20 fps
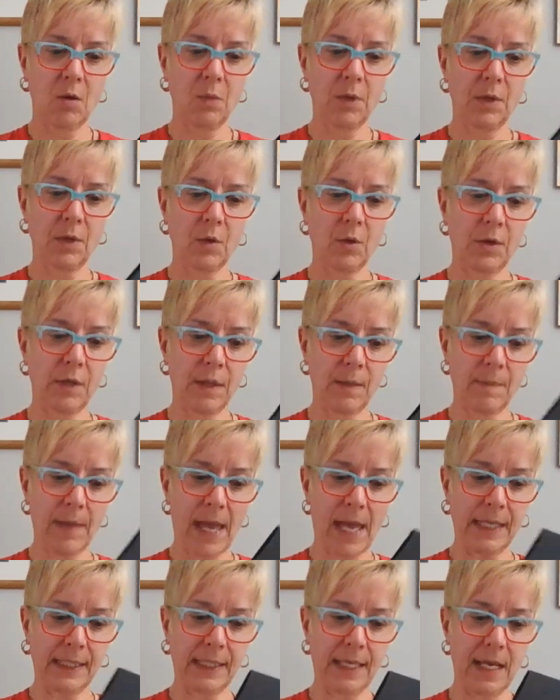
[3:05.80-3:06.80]
We'd go to the
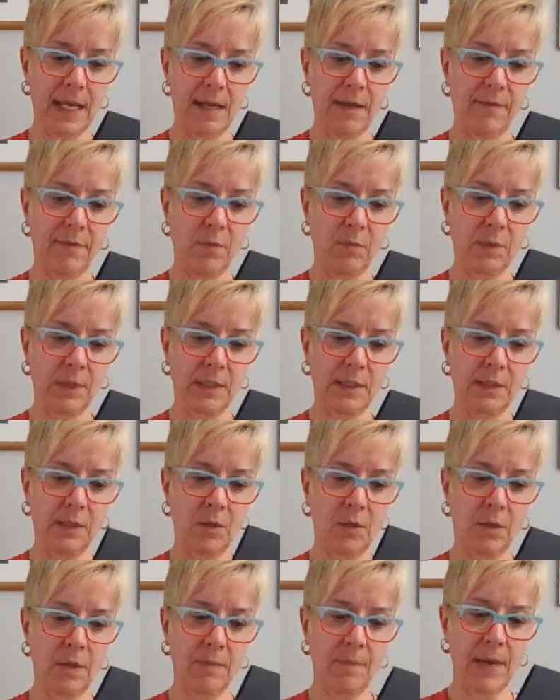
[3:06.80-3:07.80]
bat cave and we'd
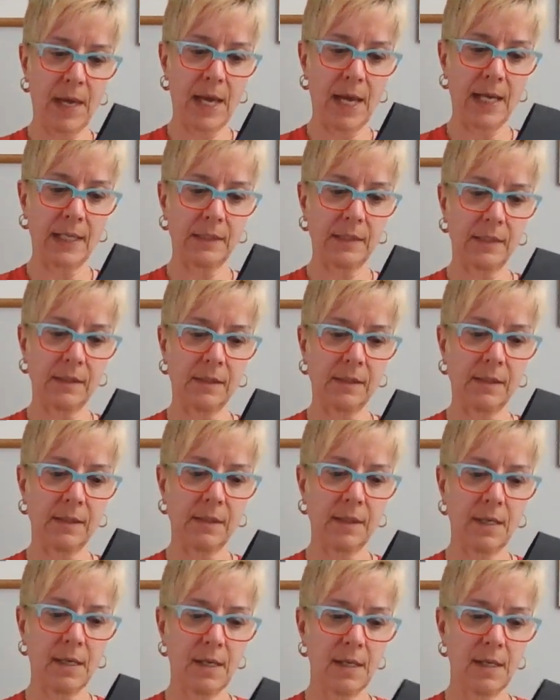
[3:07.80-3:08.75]
see all the bats.